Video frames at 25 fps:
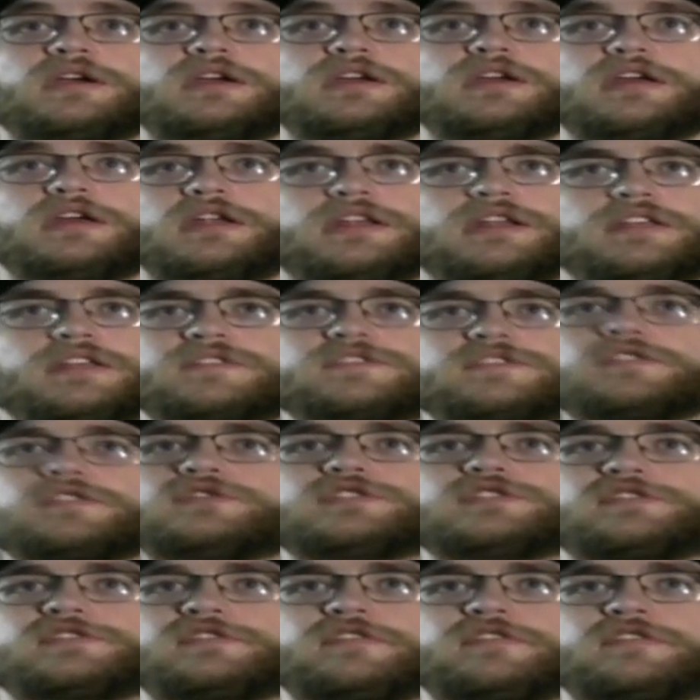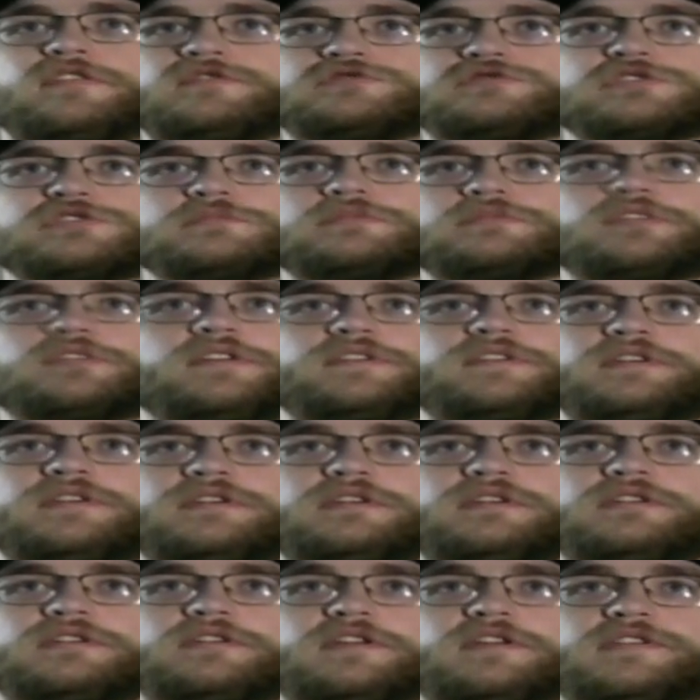and it's still just as enjoyable as it
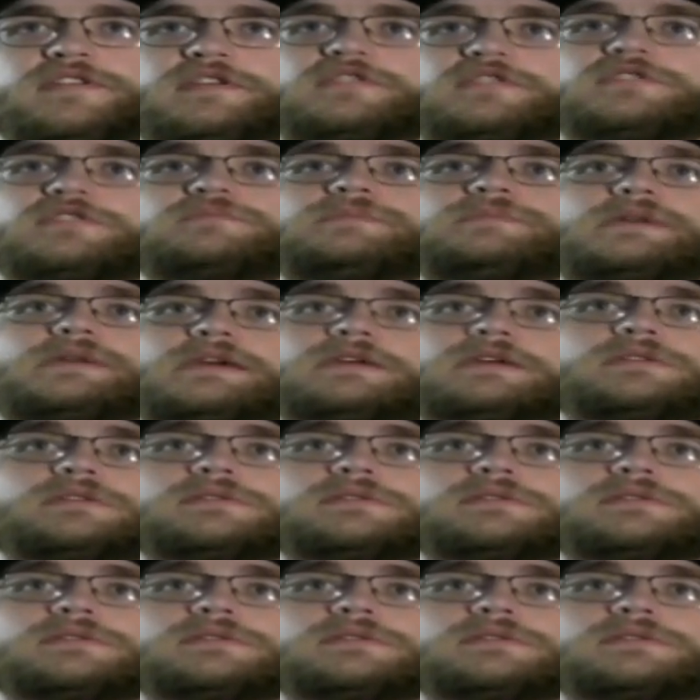you know as it could be.